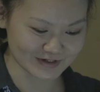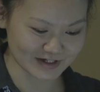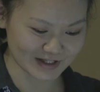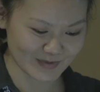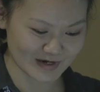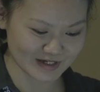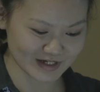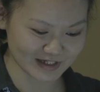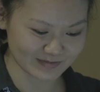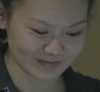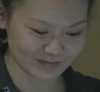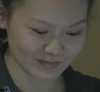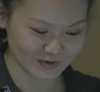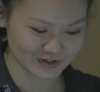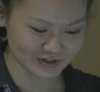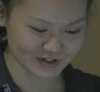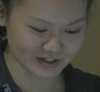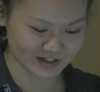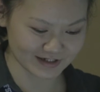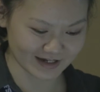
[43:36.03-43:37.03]
So let me just
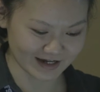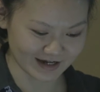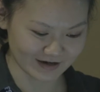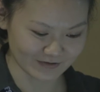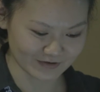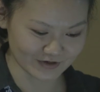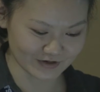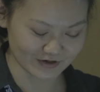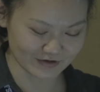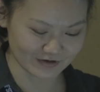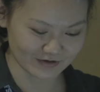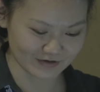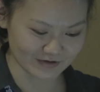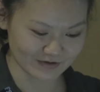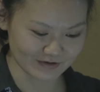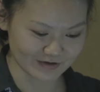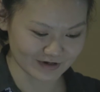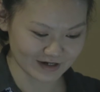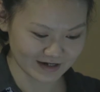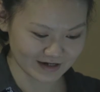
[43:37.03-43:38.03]
push this down
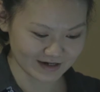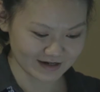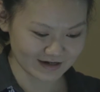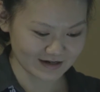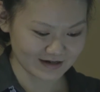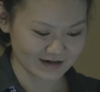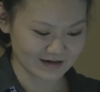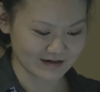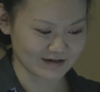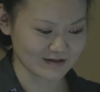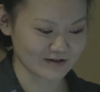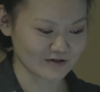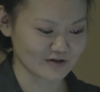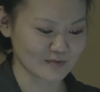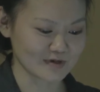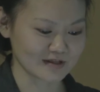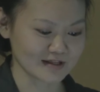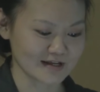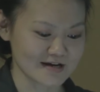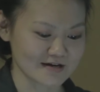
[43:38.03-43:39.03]
to a little
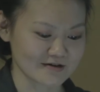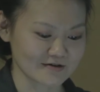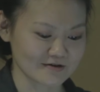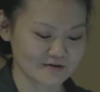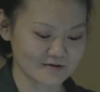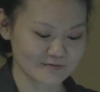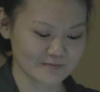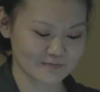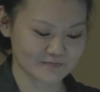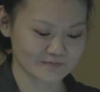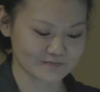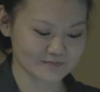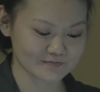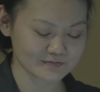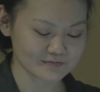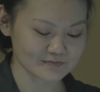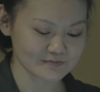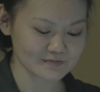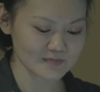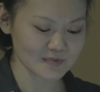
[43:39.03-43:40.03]
bit later.
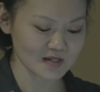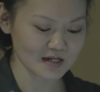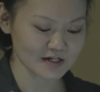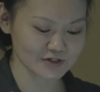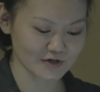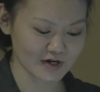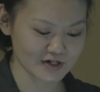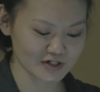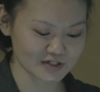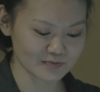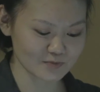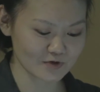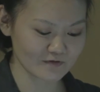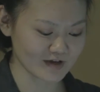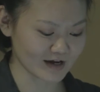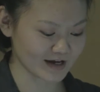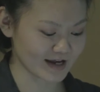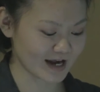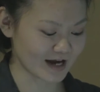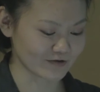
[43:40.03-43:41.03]
So I just
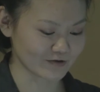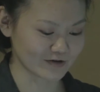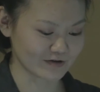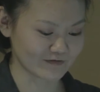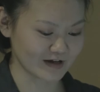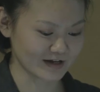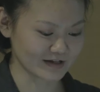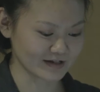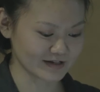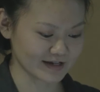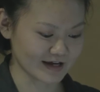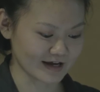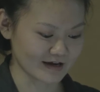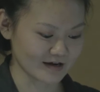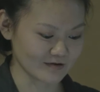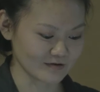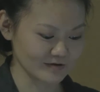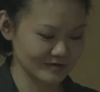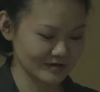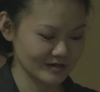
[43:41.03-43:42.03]
moved that calendar event
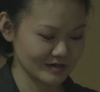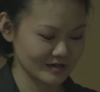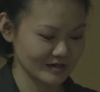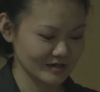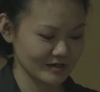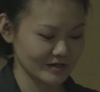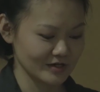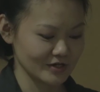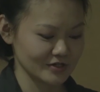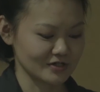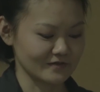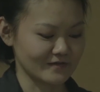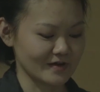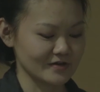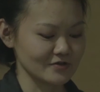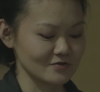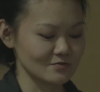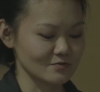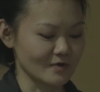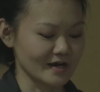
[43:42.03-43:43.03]
down. So if I
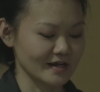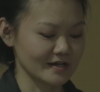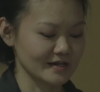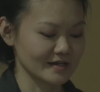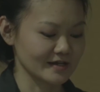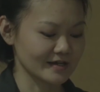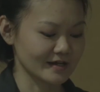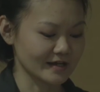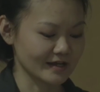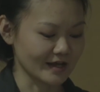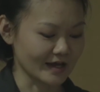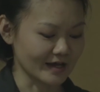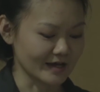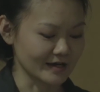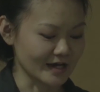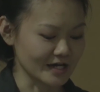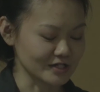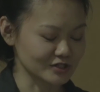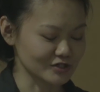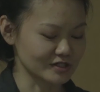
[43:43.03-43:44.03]
do run it
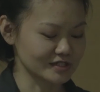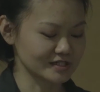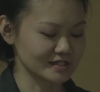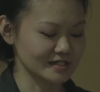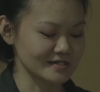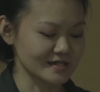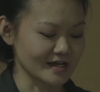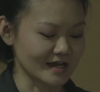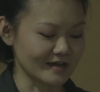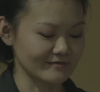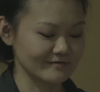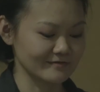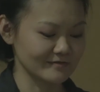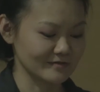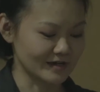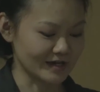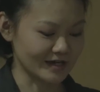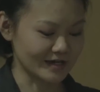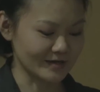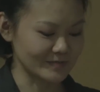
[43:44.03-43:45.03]
again, I should see that,
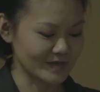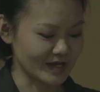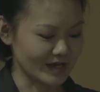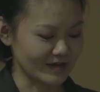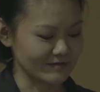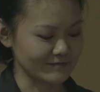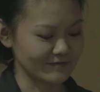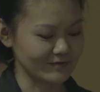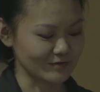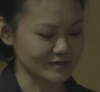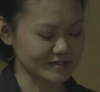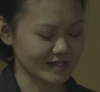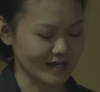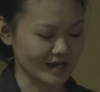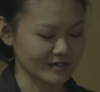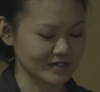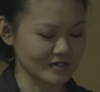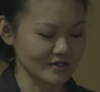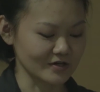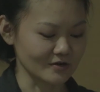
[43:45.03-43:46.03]
full
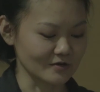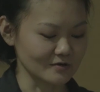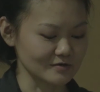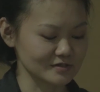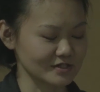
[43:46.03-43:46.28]
stack TO.